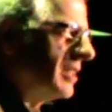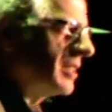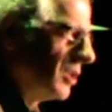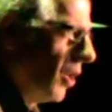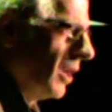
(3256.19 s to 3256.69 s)

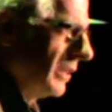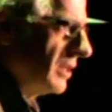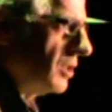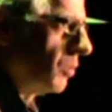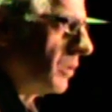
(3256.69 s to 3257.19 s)
is not
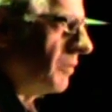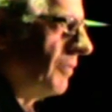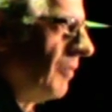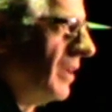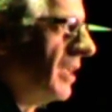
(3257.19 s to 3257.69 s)
the sort
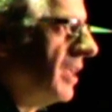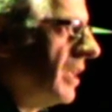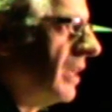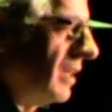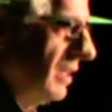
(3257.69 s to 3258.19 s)
of,
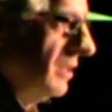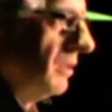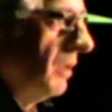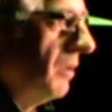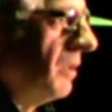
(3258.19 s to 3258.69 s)
you
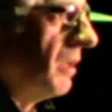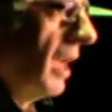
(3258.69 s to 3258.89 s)
know,